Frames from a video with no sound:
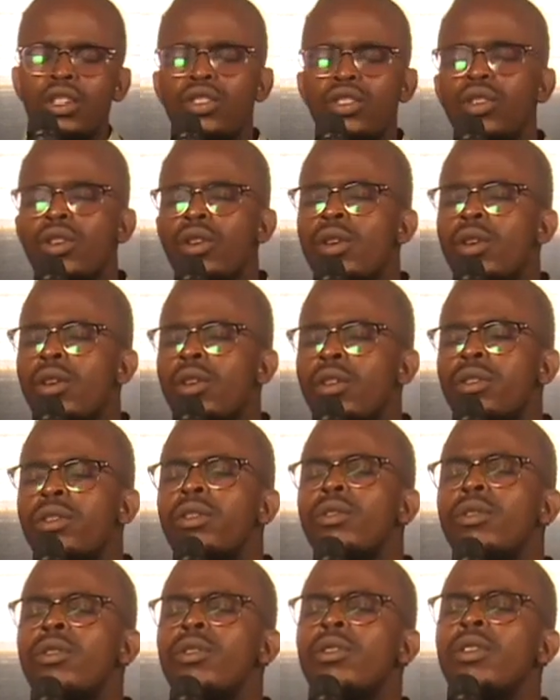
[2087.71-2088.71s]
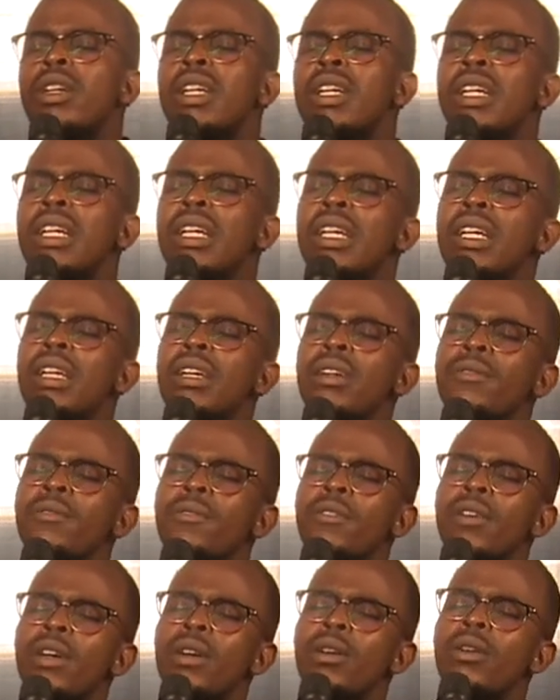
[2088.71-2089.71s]
You're the
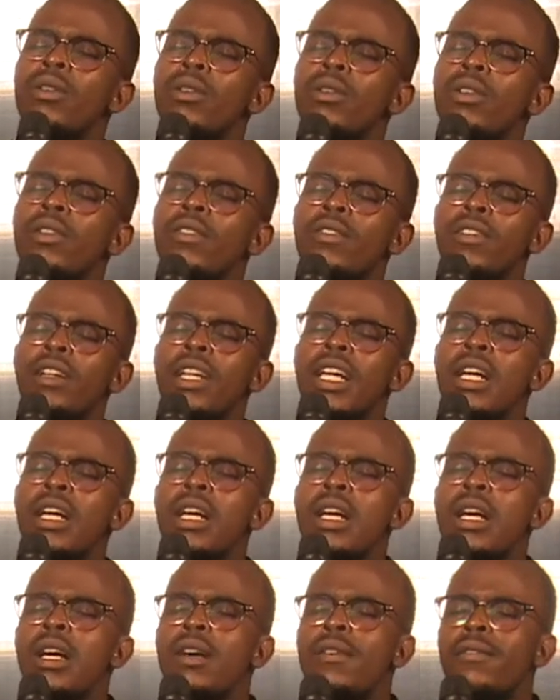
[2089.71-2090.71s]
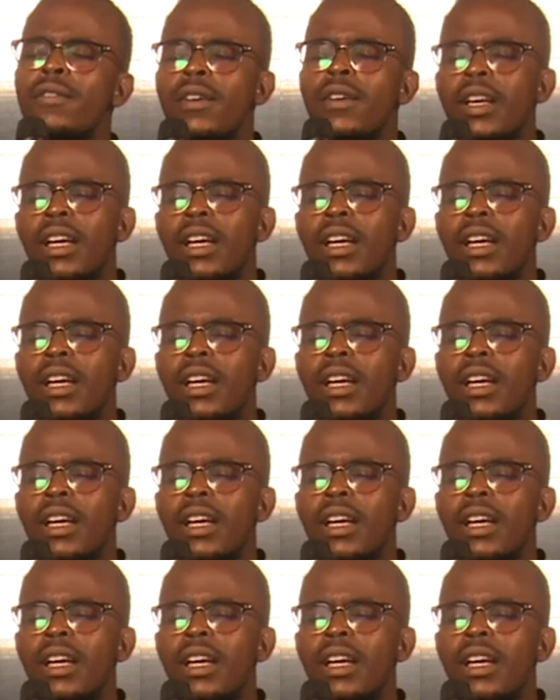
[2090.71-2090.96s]
river of love